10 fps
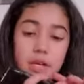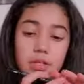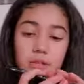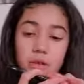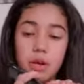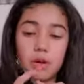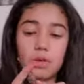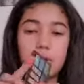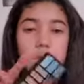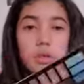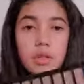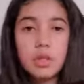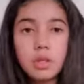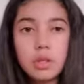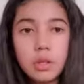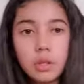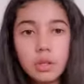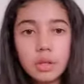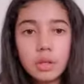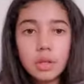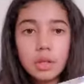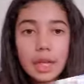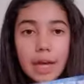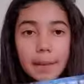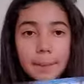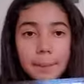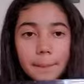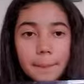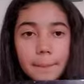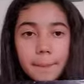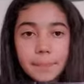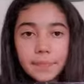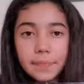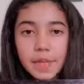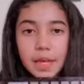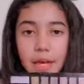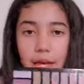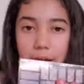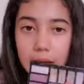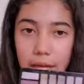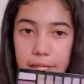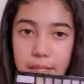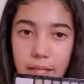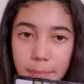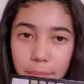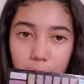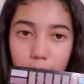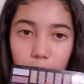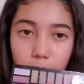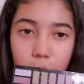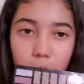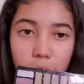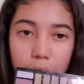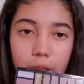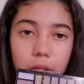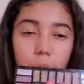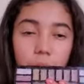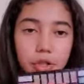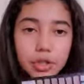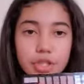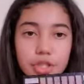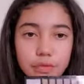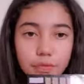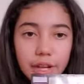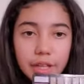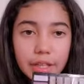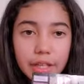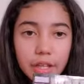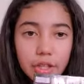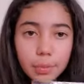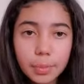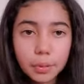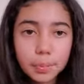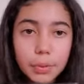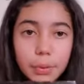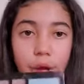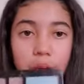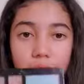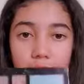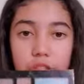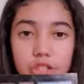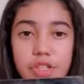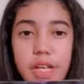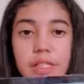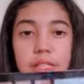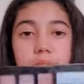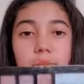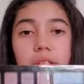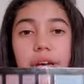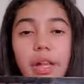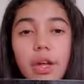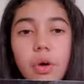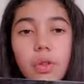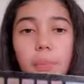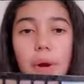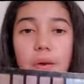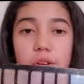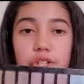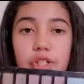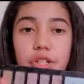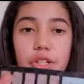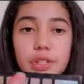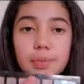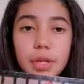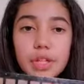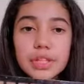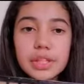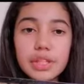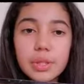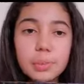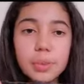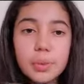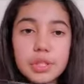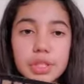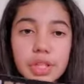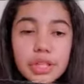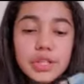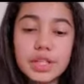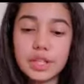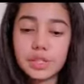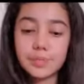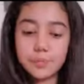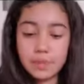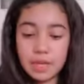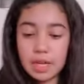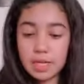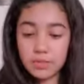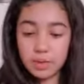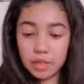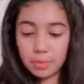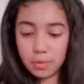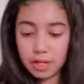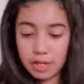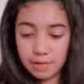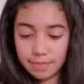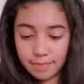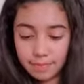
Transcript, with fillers: So, yeah. It has light purple, like a weirdish violet color purple. It just has like some yellow, the brownish colors parts here, and the bluish colors here. It's really pretty.